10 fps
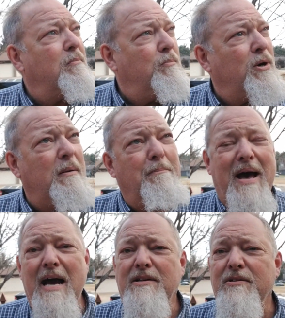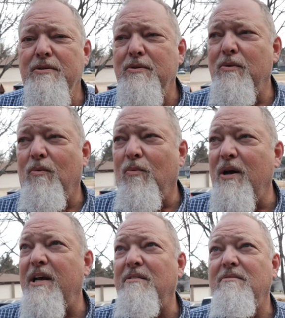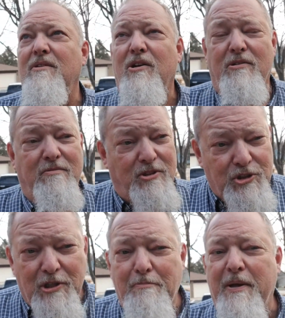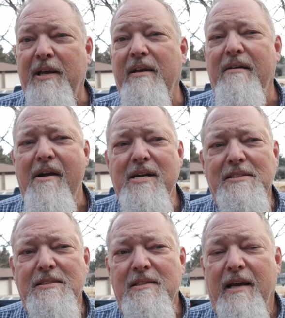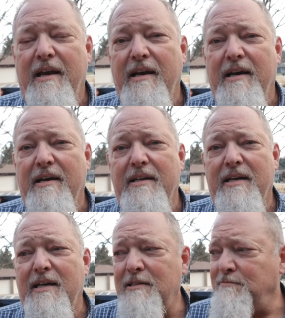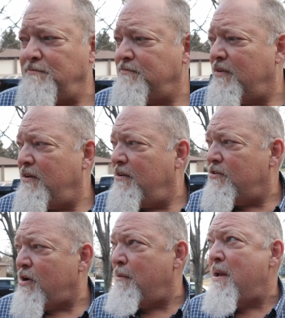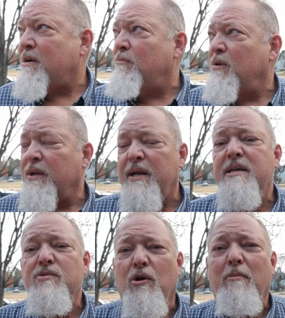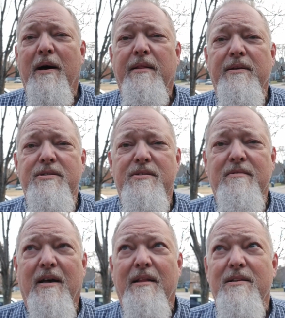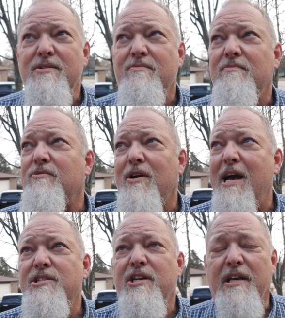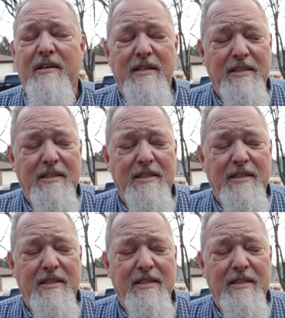put it back to what it should be, and try to make a really nice home out of this tragedy.